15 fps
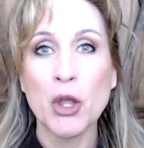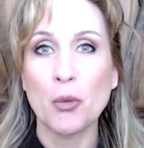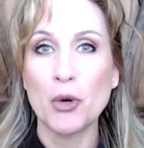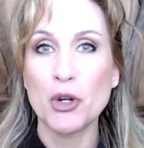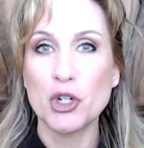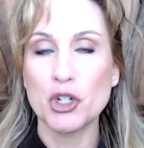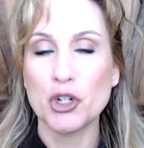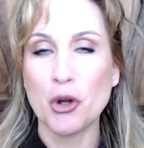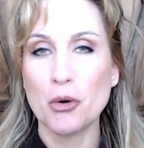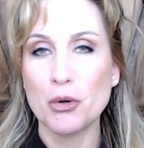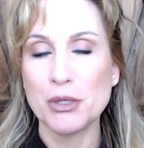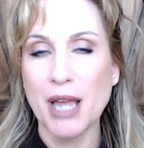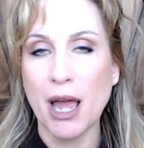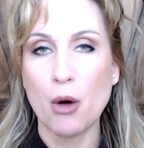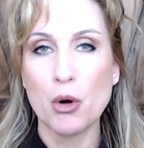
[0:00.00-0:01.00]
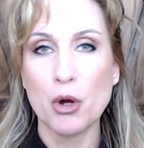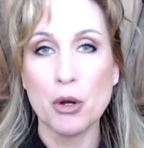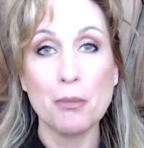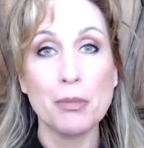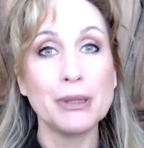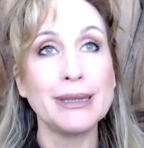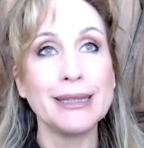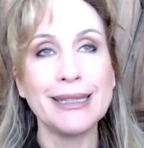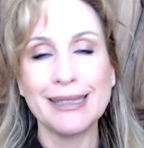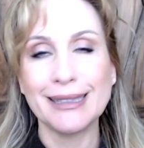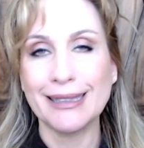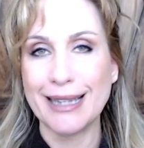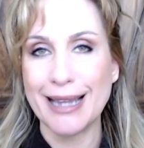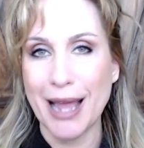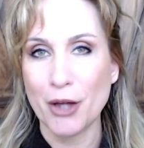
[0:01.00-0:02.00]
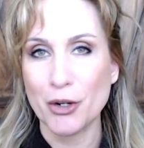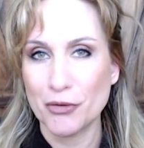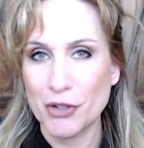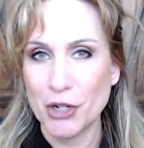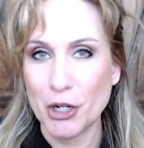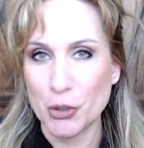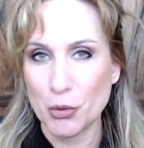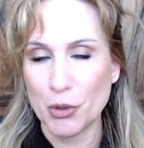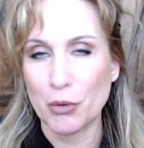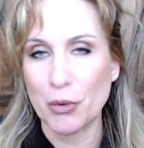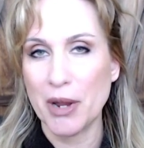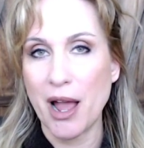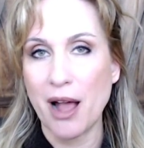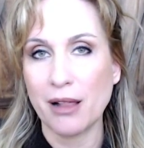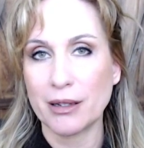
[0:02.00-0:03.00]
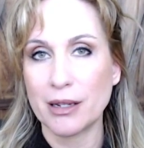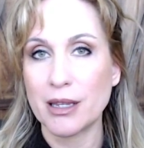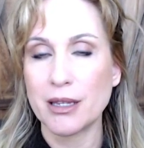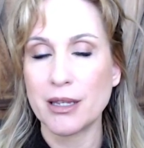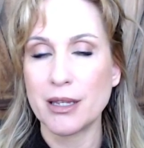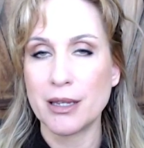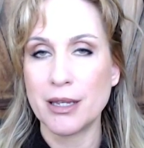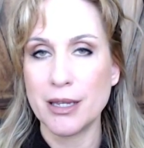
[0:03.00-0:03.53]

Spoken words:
which shows how completely out of touch with reality